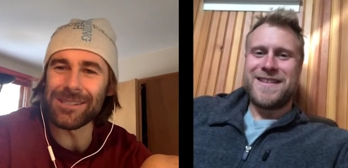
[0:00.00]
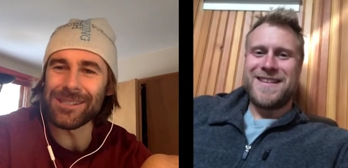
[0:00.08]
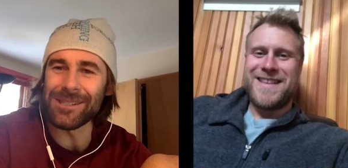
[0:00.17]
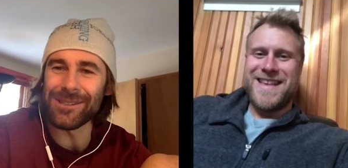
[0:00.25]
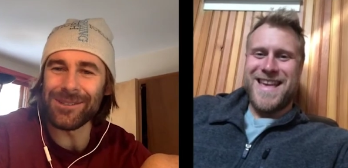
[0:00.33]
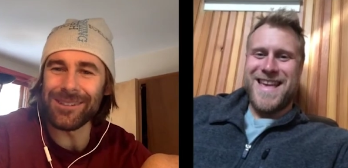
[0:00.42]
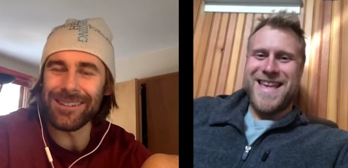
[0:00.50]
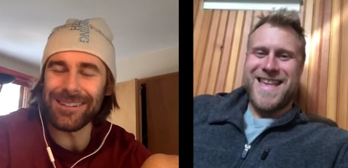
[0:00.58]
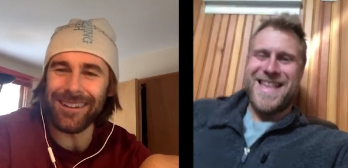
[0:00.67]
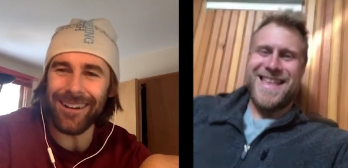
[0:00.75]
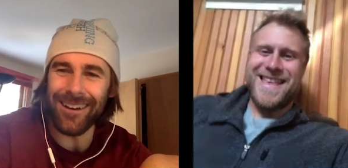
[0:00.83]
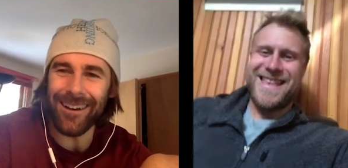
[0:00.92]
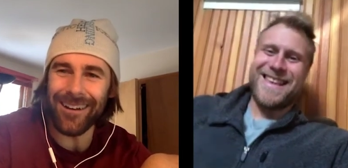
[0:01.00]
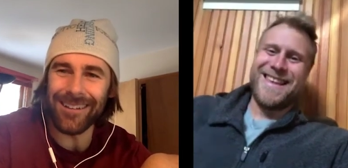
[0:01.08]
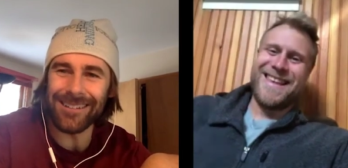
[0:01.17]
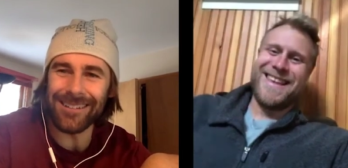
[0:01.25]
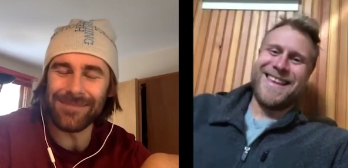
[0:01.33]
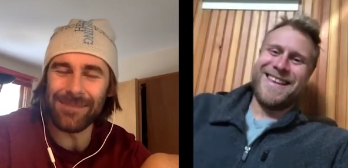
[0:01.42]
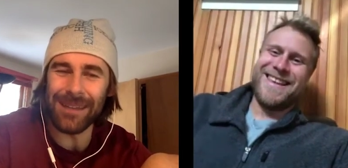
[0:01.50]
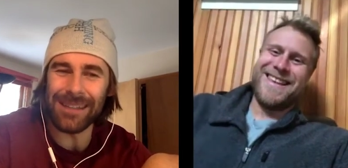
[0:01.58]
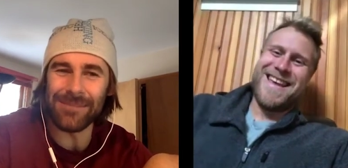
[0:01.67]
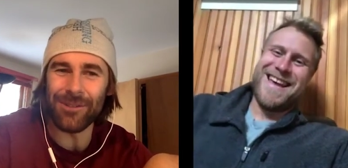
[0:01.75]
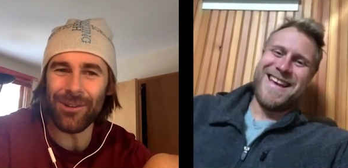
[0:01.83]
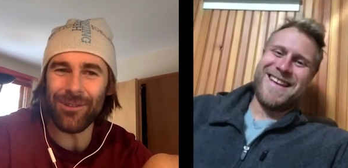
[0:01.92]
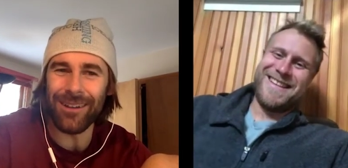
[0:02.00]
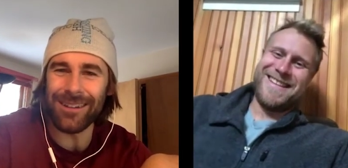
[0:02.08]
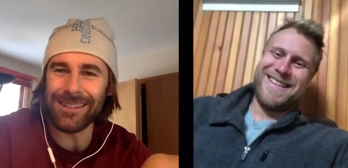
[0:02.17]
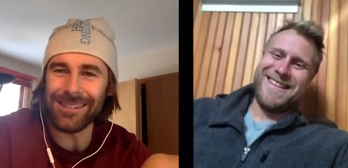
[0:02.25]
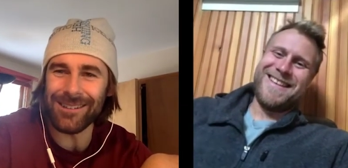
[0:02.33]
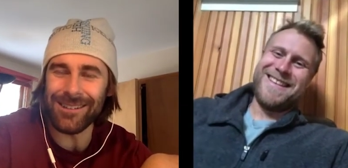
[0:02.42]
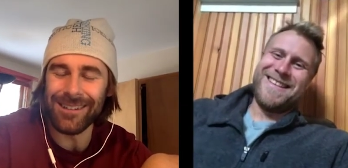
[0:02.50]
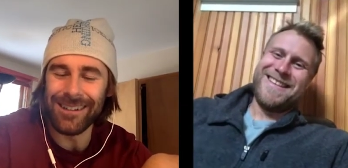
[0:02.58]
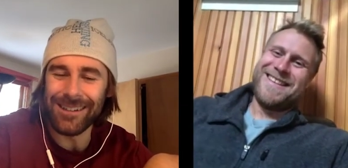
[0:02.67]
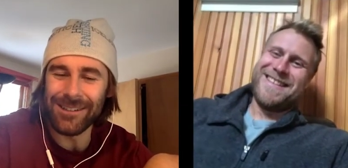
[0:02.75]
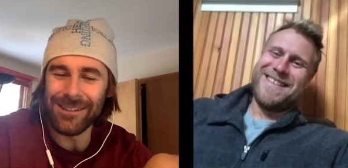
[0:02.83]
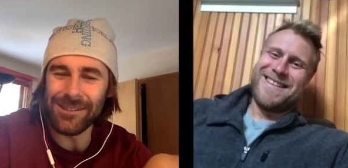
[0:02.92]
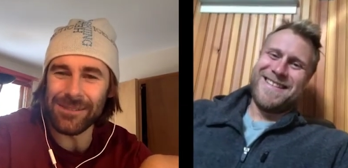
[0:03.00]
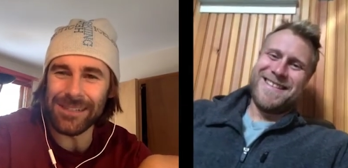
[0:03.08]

Speaker 1: soon and uh, make yeah. some real runs or do some